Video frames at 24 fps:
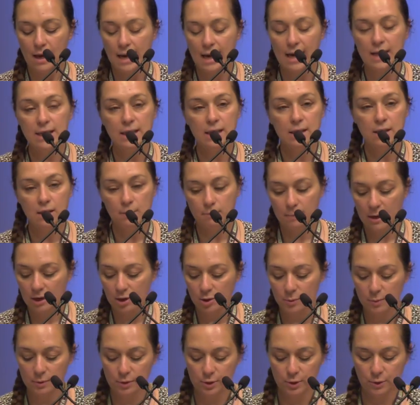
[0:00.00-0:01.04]
Any
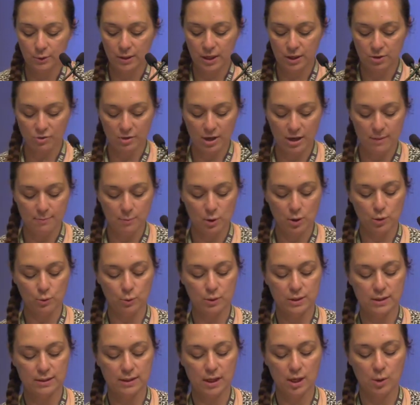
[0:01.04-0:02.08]
comparable UK trademark or
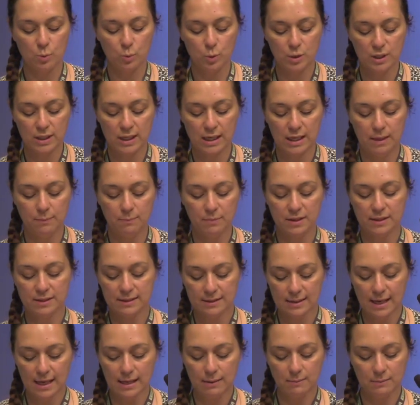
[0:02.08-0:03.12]
design would keep the
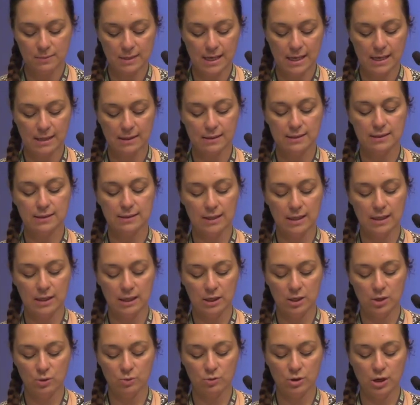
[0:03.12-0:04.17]
same dates as the
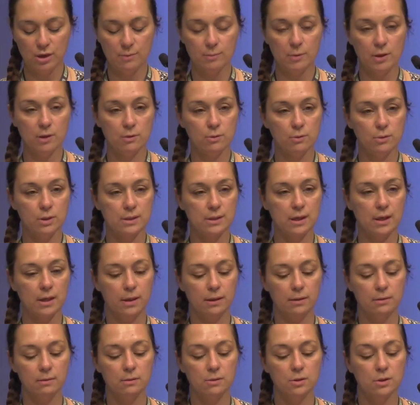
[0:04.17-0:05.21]
EU trademark or
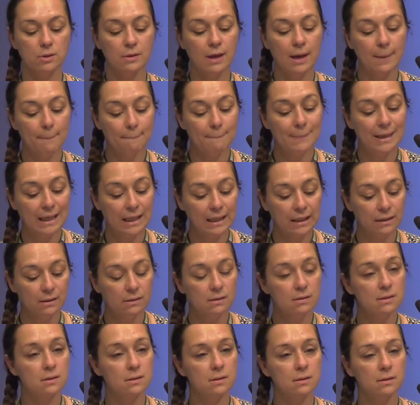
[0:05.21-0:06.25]
design. So that
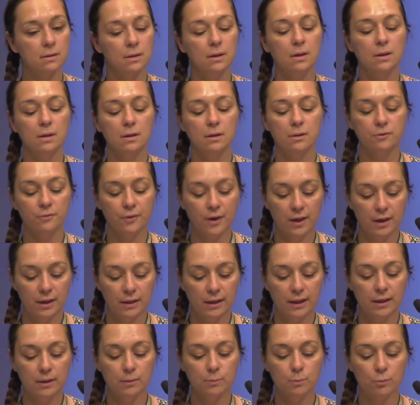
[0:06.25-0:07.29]
means the
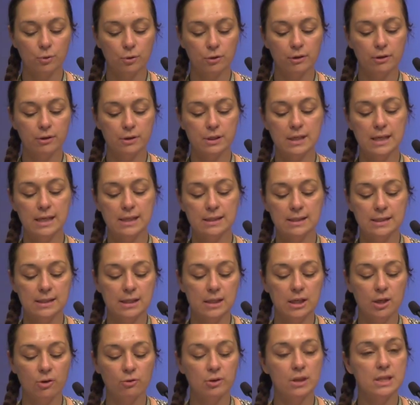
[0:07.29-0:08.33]
filing, priority and
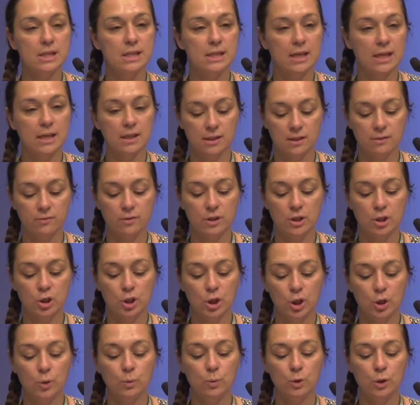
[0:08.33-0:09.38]
seniority dates of the
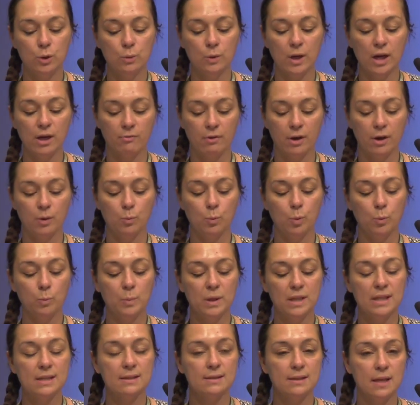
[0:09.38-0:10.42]
new UK right will be
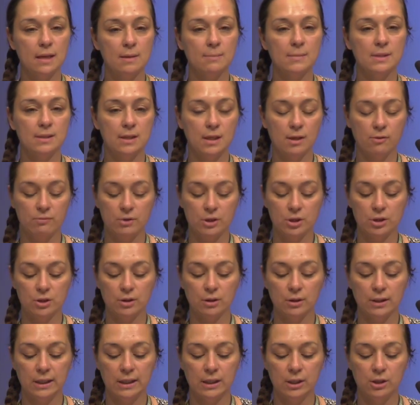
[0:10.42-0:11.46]
the same as the
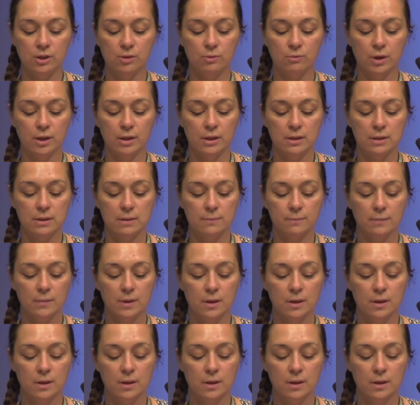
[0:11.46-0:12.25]
original EU right.